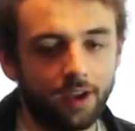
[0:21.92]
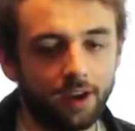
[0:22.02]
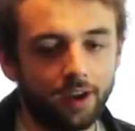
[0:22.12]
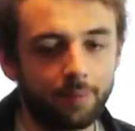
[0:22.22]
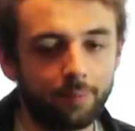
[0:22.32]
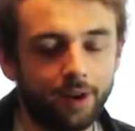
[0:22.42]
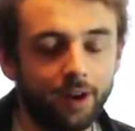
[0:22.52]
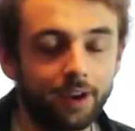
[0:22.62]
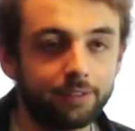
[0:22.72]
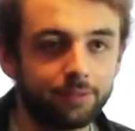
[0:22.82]

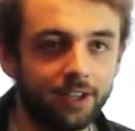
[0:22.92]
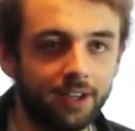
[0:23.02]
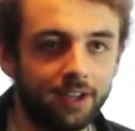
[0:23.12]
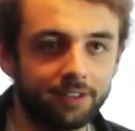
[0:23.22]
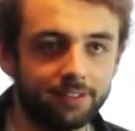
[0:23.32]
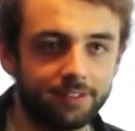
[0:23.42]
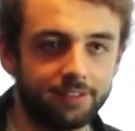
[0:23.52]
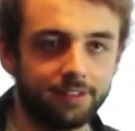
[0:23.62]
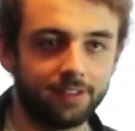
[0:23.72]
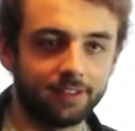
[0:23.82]
I
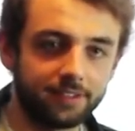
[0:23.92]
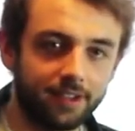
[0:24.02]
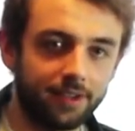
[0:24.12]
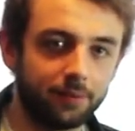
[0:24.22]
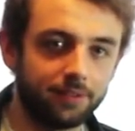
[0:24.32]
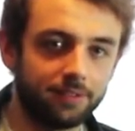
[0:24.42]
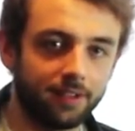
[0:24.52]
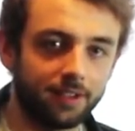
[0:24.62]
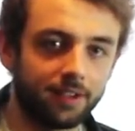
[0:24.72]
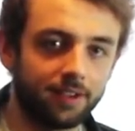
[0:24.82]
realised that I was
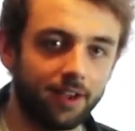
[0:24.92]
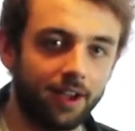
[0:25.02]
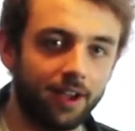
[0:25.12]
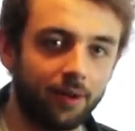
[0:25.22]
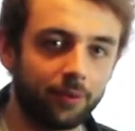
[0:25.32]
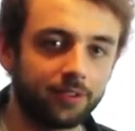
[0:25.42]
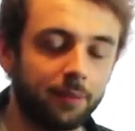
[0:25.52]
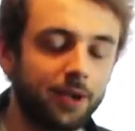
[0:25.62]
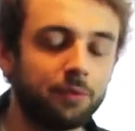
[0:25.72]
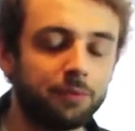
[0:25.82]
sick when I was
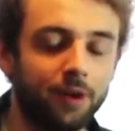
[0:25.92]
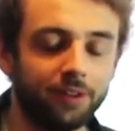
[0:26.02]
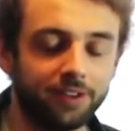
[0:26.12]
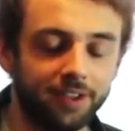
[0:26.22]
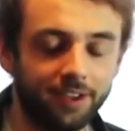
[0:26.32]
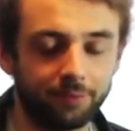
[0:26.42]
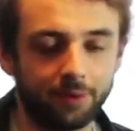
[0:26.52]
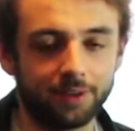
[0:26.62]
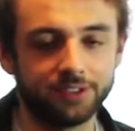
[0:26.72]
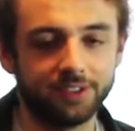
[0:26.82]
coming home from holiday. We
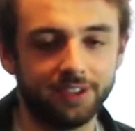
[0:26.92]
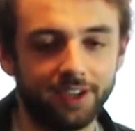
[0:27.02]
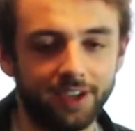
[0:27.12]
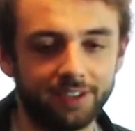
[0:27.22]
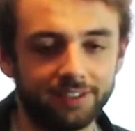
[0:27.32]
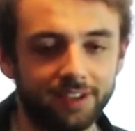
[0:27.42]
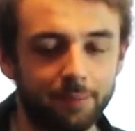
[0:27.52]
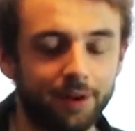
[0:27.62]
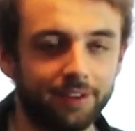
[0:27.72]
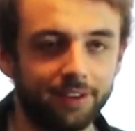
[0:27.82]
were actually in
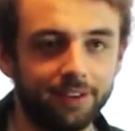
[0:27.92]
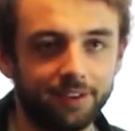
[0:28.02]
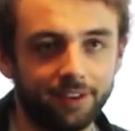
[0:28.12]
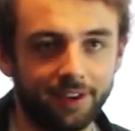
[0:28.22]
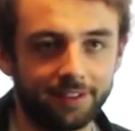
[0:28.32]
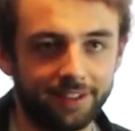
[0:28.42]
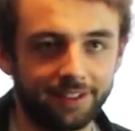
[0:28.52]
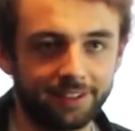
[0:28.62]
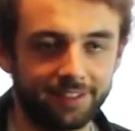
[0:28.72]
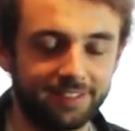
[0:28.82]
America at
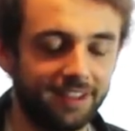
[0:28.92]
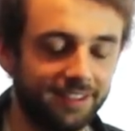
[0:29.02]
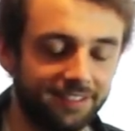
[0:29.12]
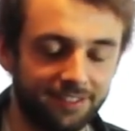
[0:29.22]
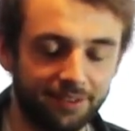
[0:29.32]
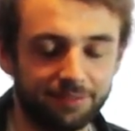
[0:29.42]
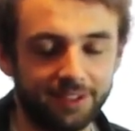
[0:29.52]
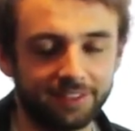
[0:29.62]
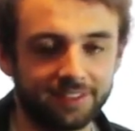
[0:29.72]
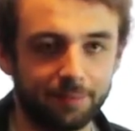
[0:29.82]
like Disneyland and stuff,
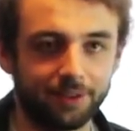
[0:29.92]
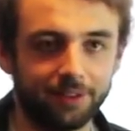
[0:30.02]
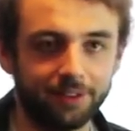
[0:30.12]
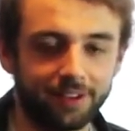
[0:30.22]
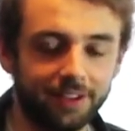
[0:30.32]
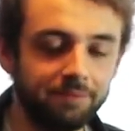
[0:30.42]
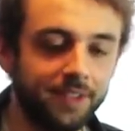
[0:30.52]
like the typical holiday.